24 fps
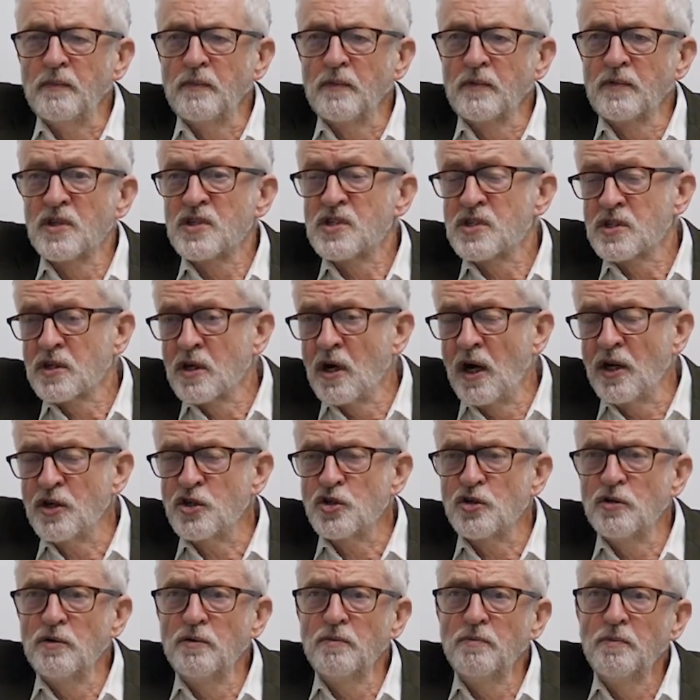
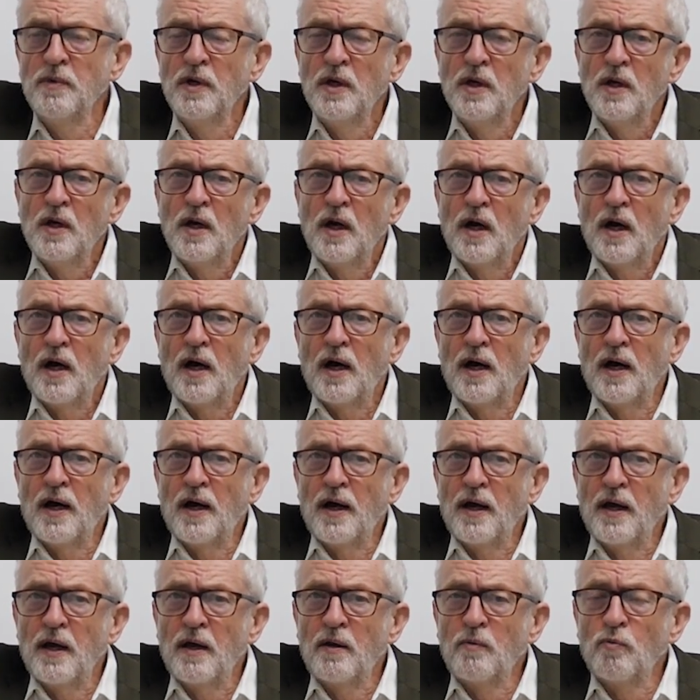discussion
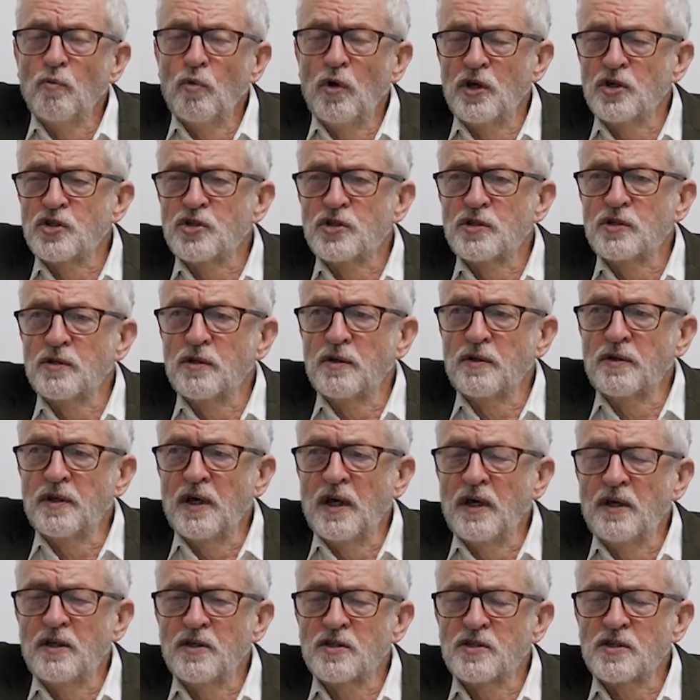in which
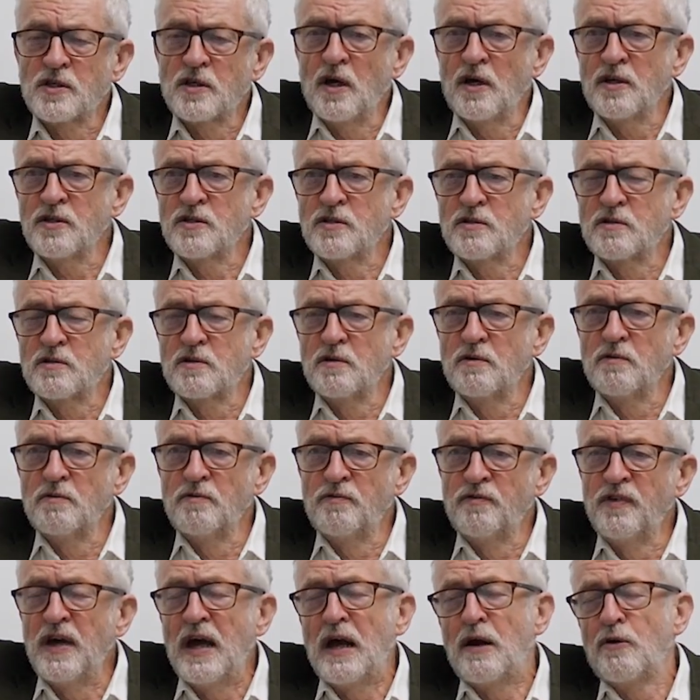they discussed
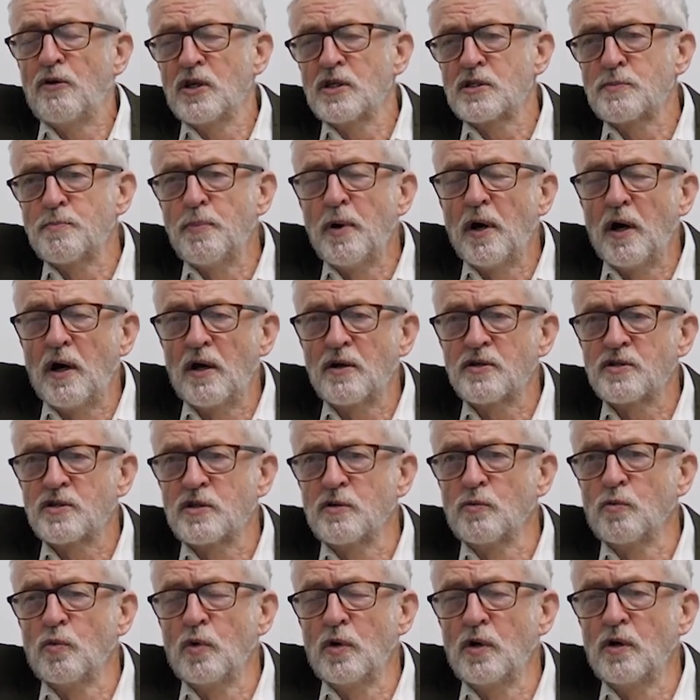various parts of the
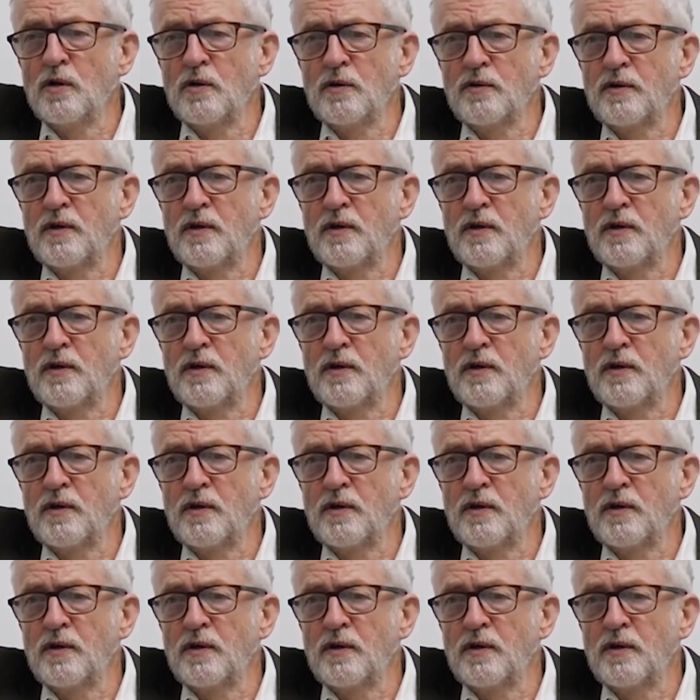world